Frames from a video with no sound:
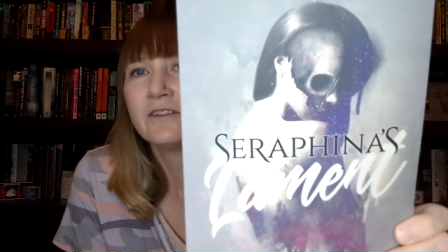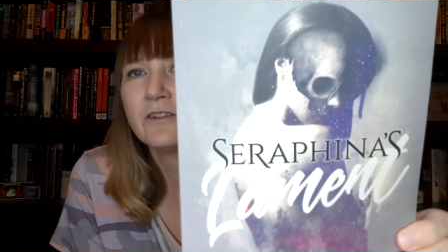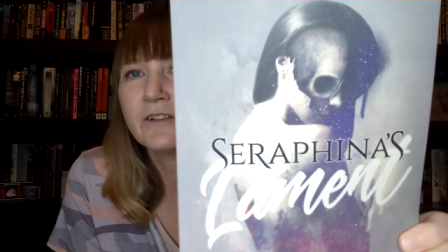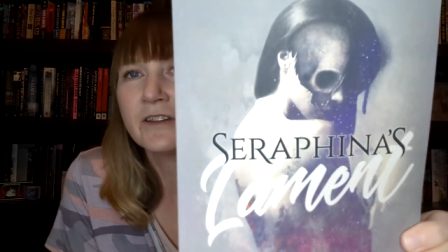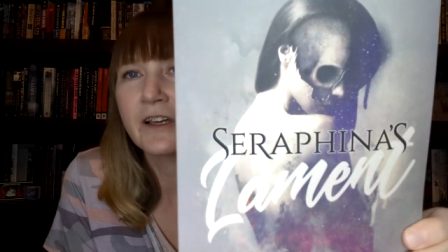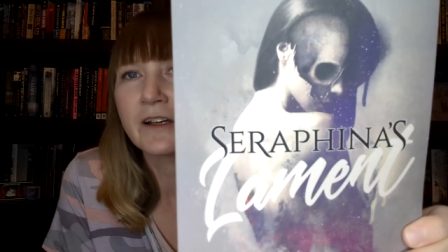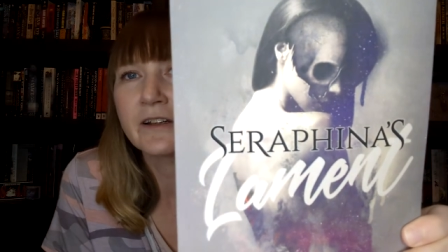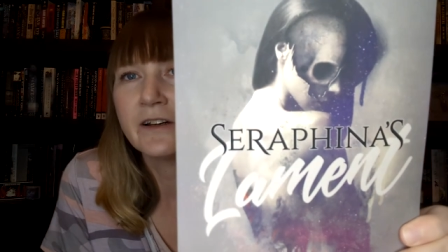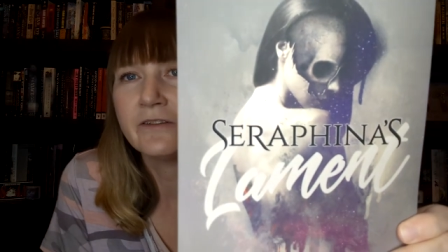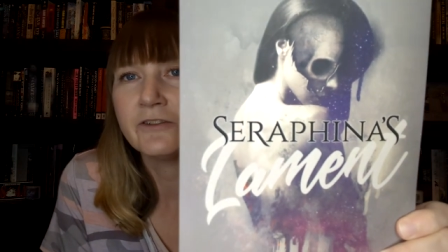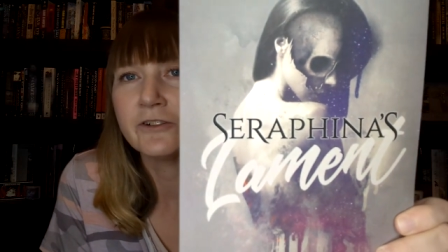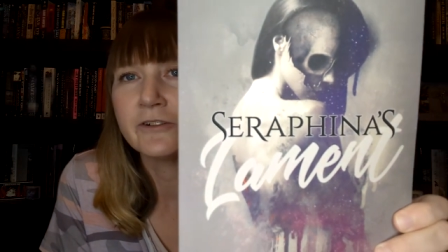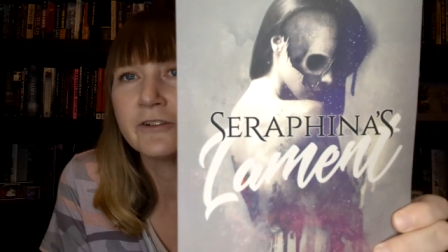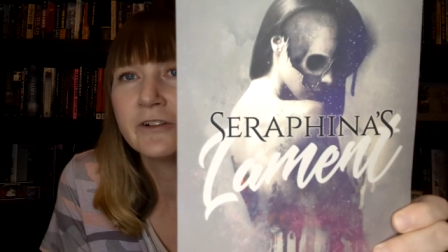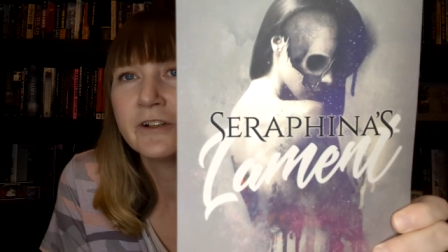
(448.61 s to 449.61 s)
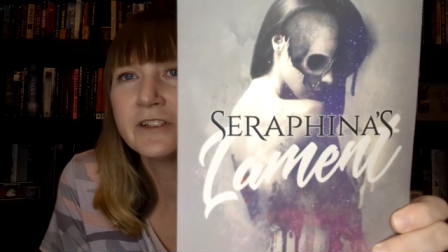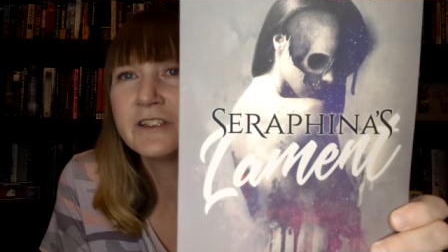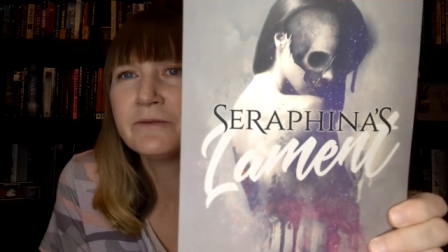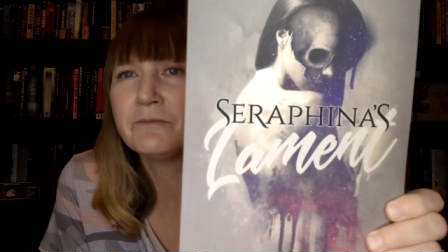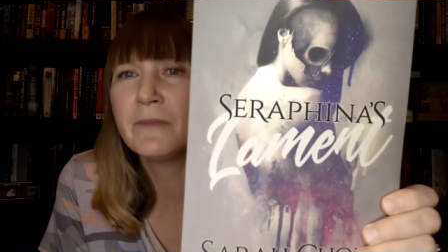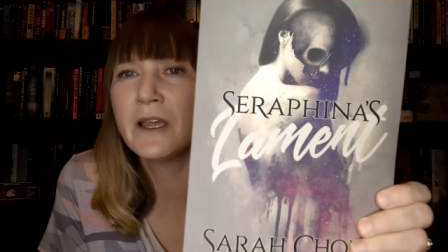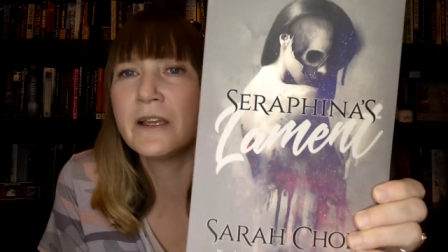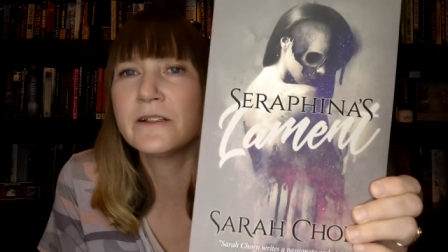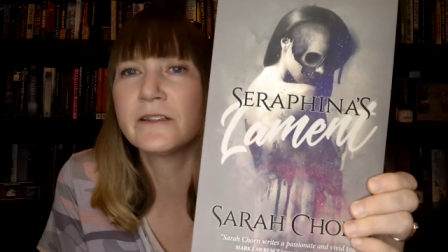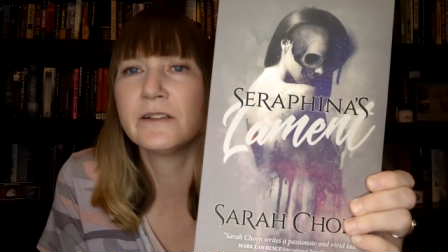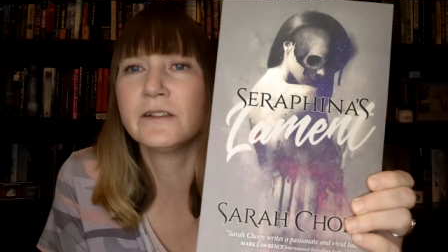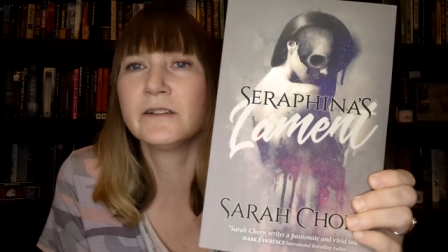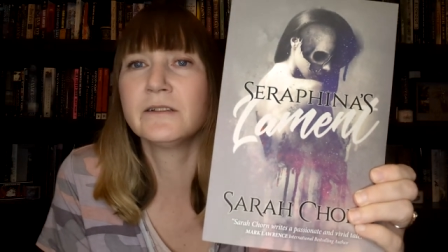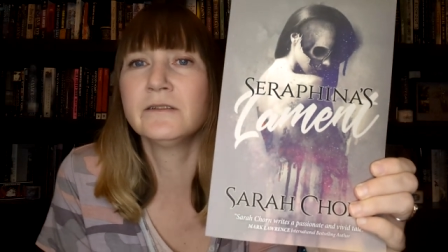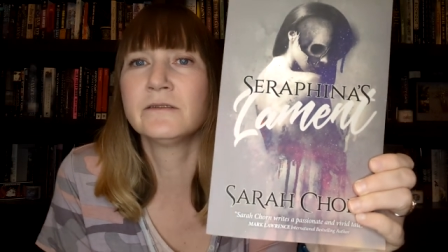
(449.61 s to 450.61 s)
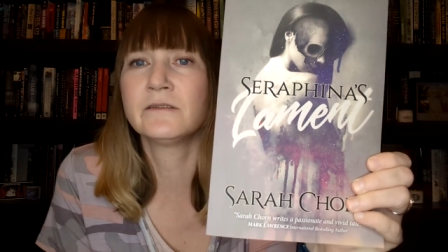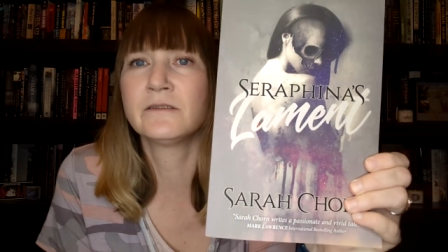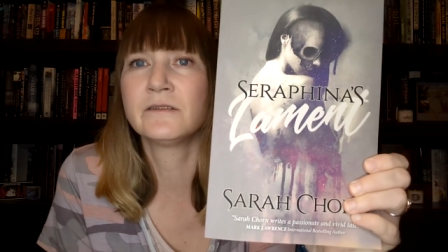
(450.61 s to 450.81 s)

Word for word: Look at that cover. It's amazing.